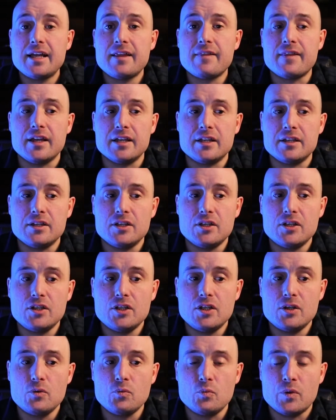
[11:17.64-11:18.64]
then
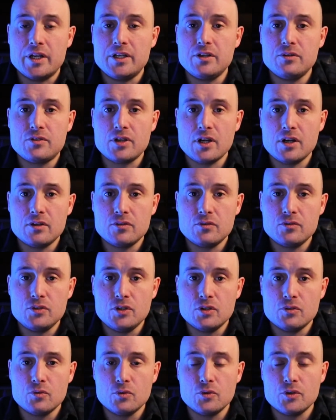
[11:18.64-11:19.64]
when you turn
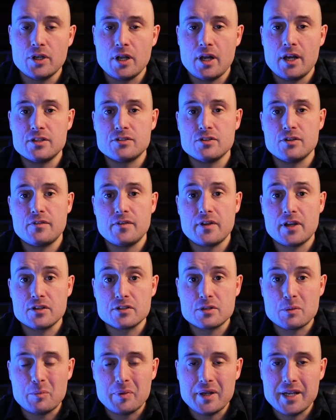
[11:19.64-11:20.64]
all your lights off, it
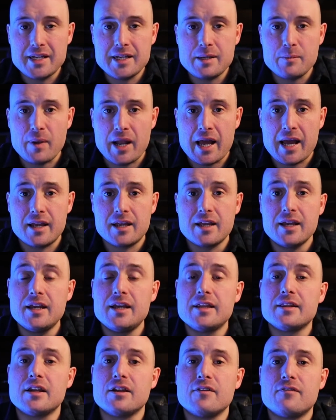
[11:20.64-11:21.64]
goes completely black,
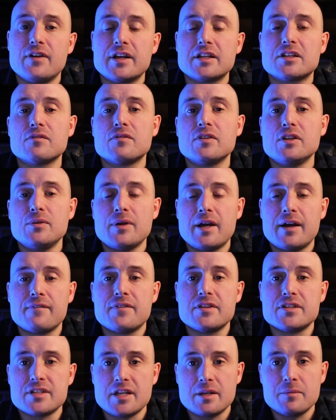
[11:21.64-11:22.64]
then effectively you have
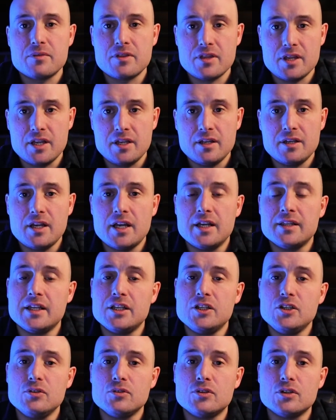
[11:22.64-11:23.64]
the same thing. And
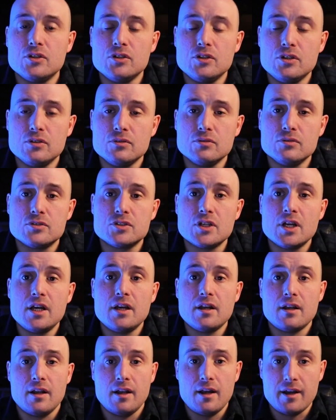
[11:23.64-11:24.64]
then you can use
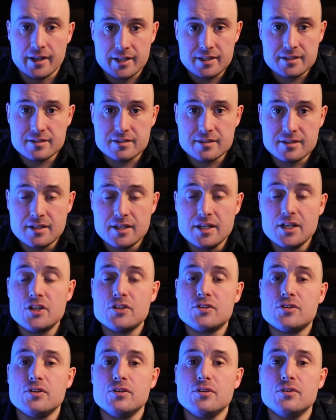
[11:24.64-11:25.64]
lights
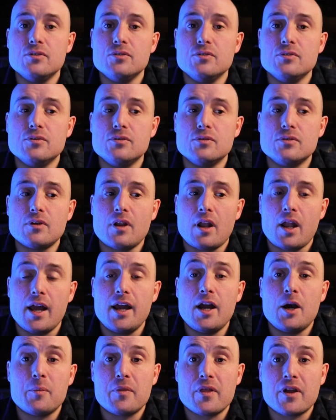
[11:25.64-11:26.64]
to
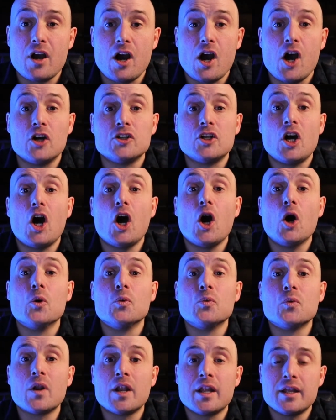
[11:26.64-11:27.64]
light up the car and
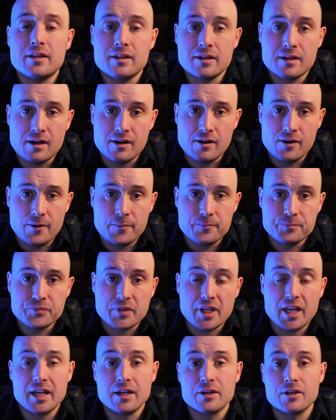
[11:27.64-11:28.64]
only the car.
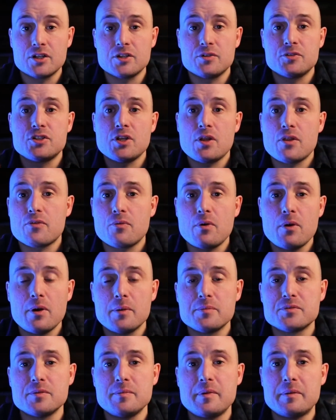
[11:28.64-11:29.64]
And I'm gonna throw
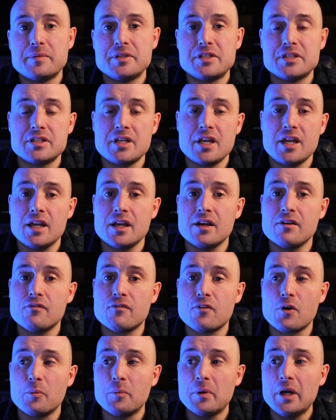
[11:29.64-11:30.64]
up some images here
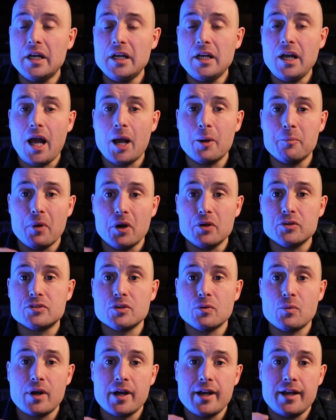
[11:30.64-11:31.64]
from a
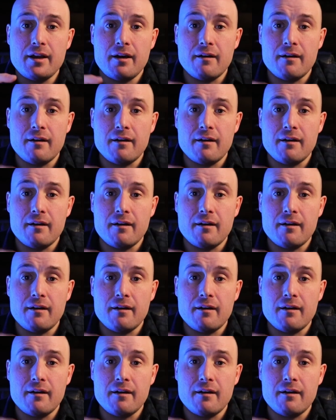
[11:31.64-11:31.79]
motorway